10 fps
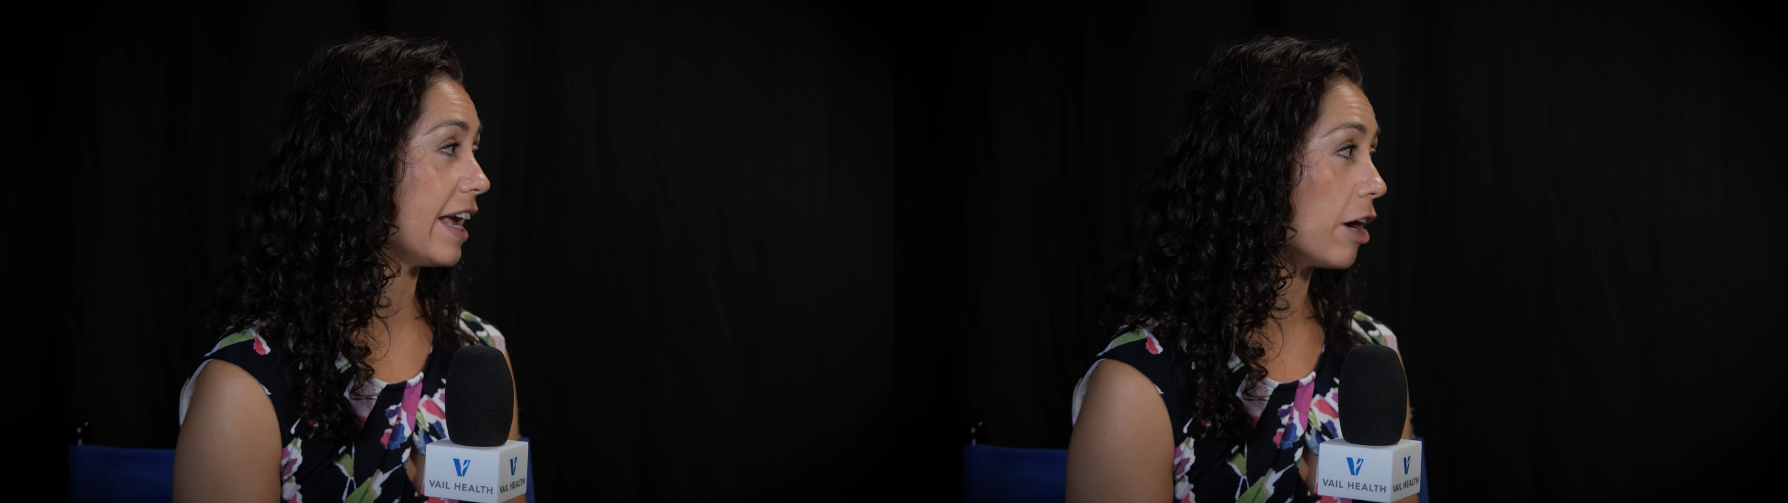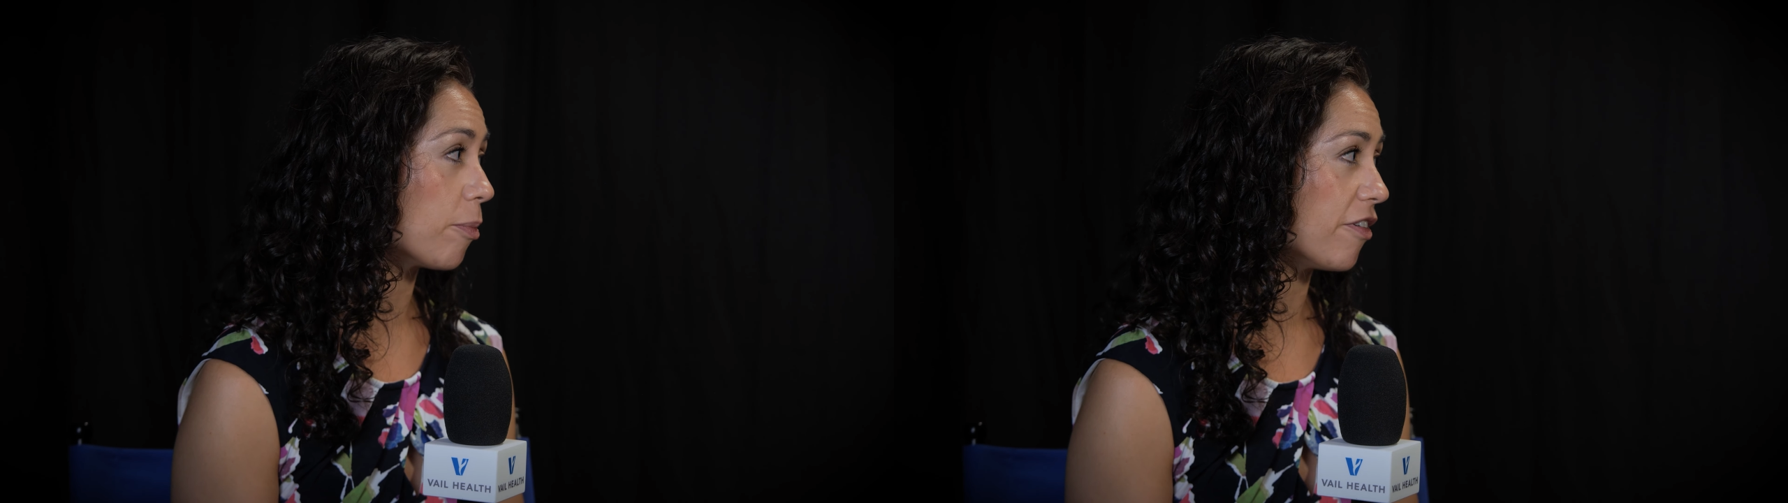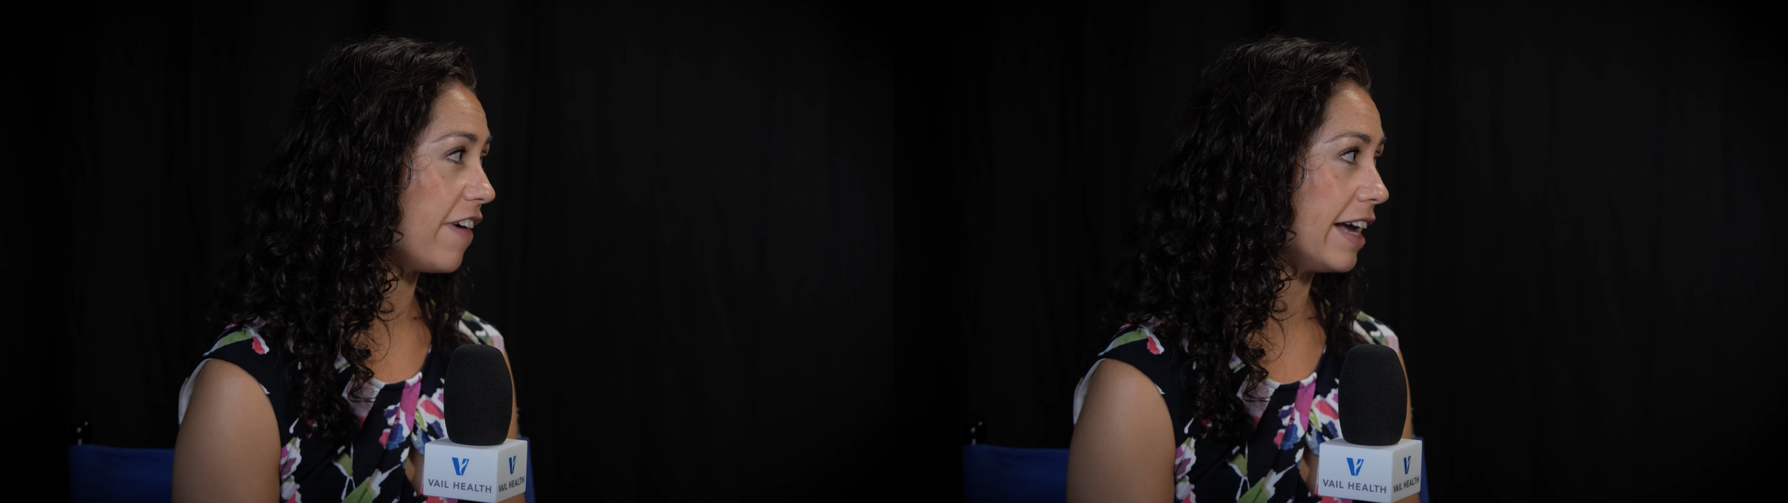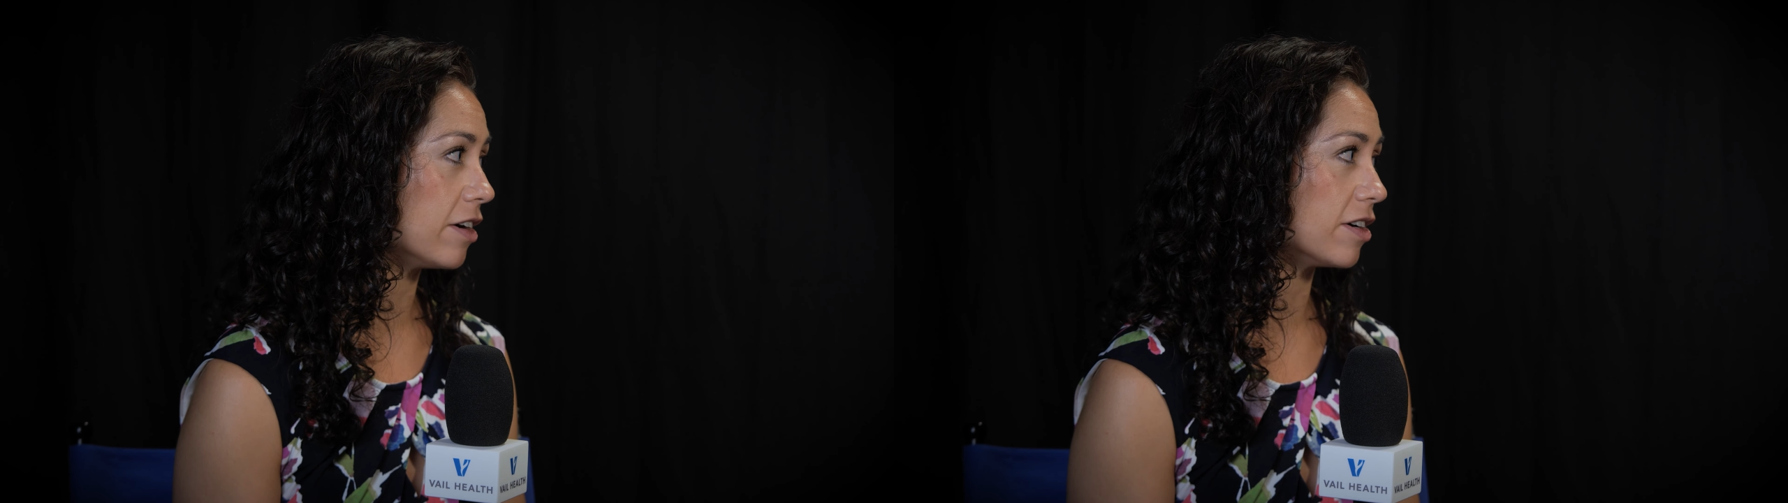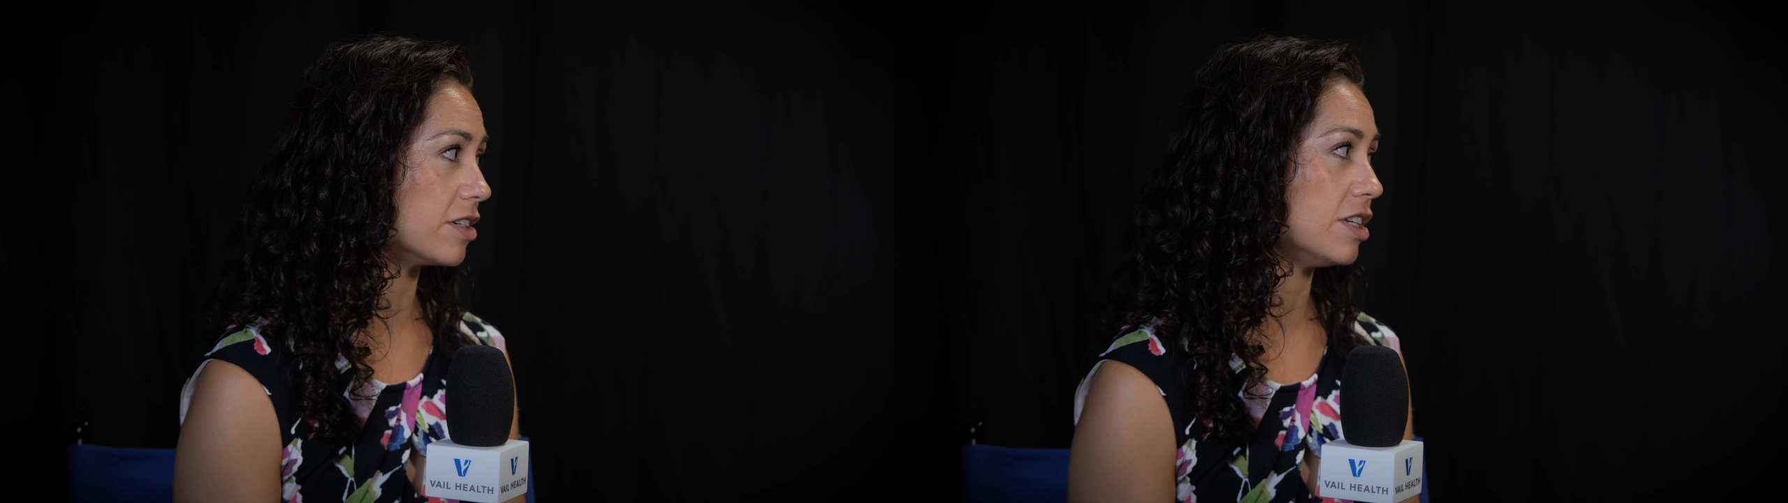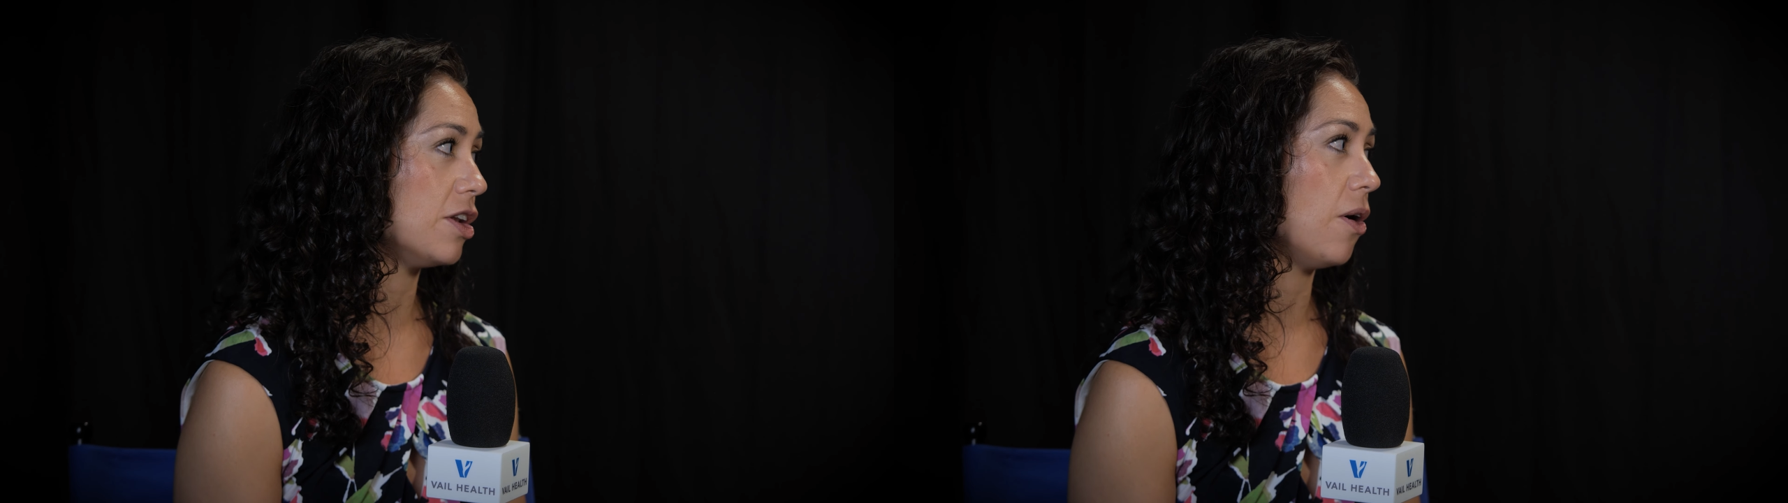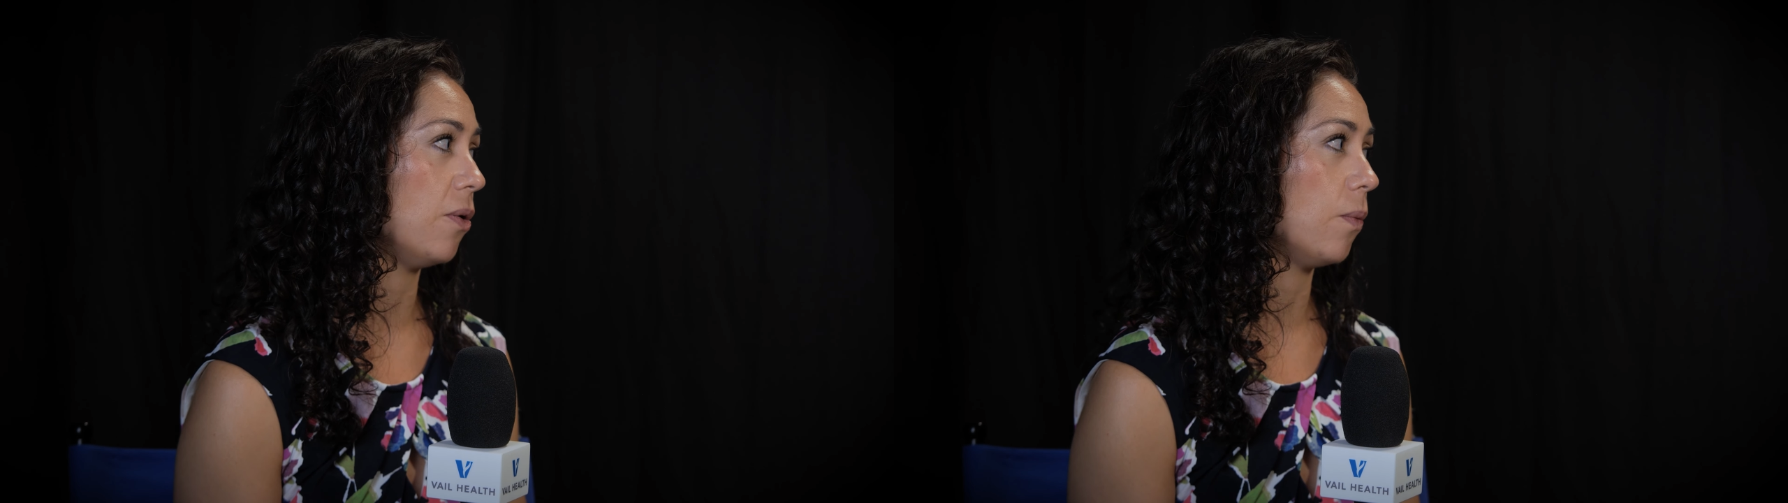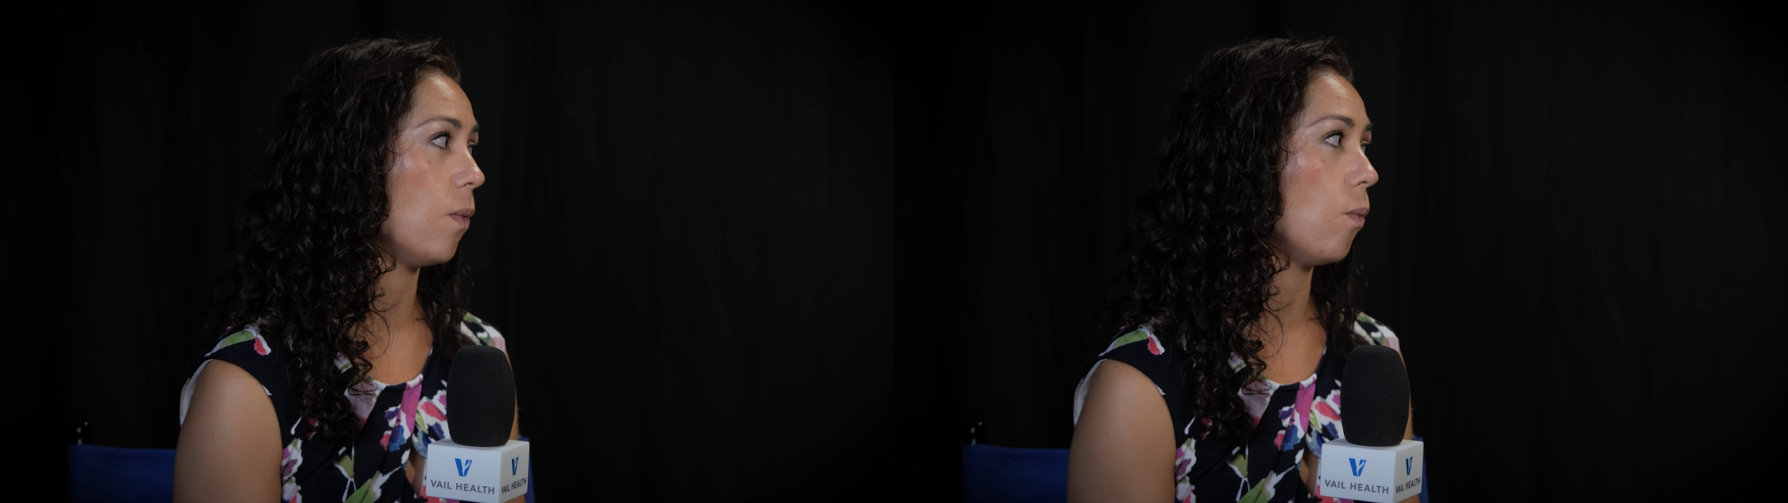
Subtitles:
care provider to know